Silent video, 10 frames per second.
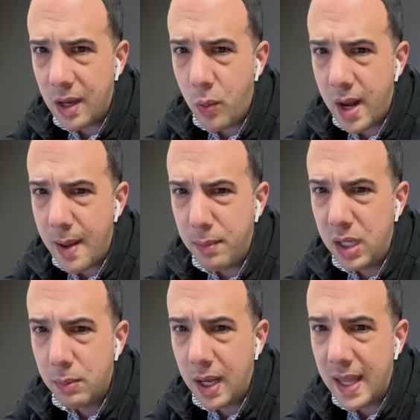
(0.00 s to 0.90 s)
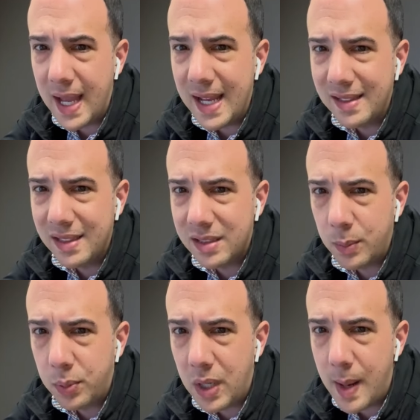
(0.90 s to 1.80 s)
And what I mean by that is it's a
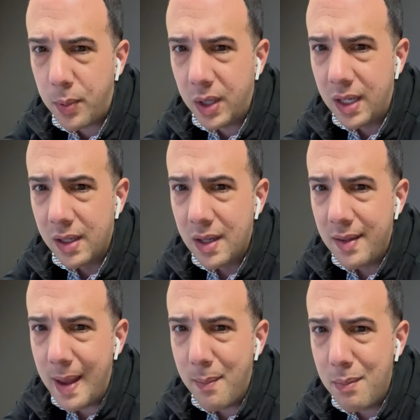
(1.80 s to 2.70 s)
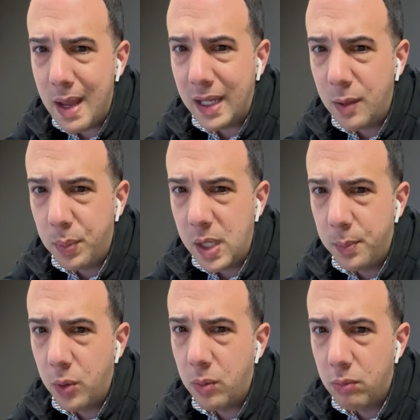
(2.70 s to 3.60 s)
property that many
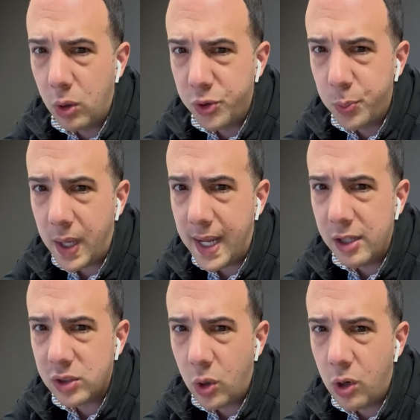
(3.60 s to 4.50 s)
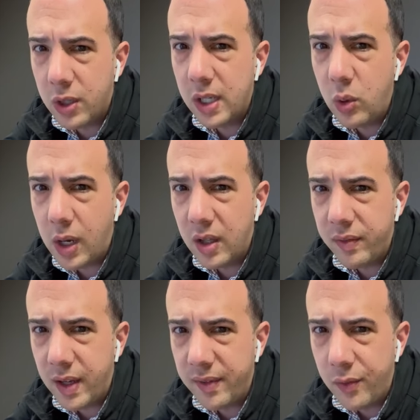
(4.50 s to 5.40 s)
people, most buyers, all can
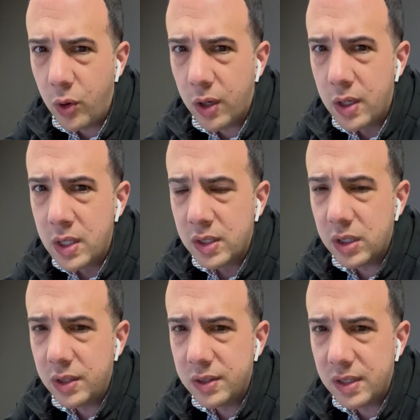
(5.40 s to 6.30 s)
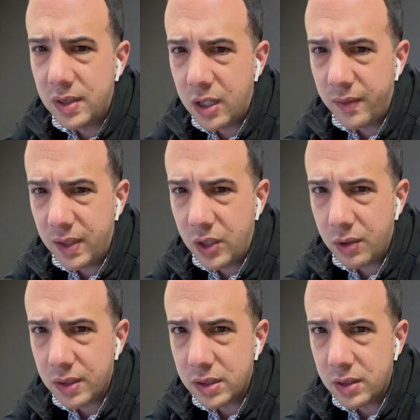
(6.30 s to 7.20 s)
qualify for. So there's a ton of
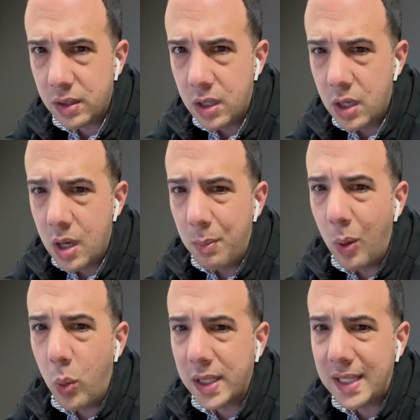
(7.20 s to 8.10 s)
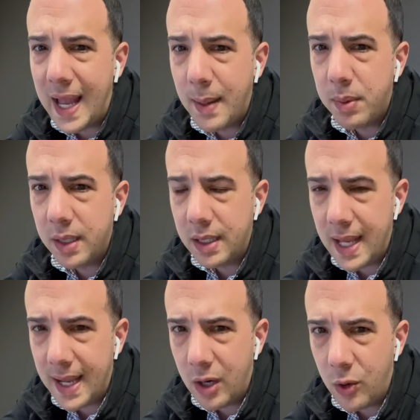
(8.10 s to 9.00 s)
interest. But what's happening
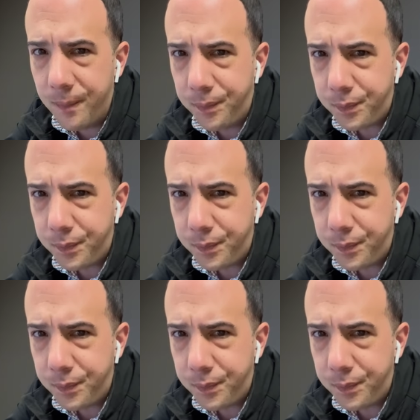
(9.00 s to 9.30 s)
now?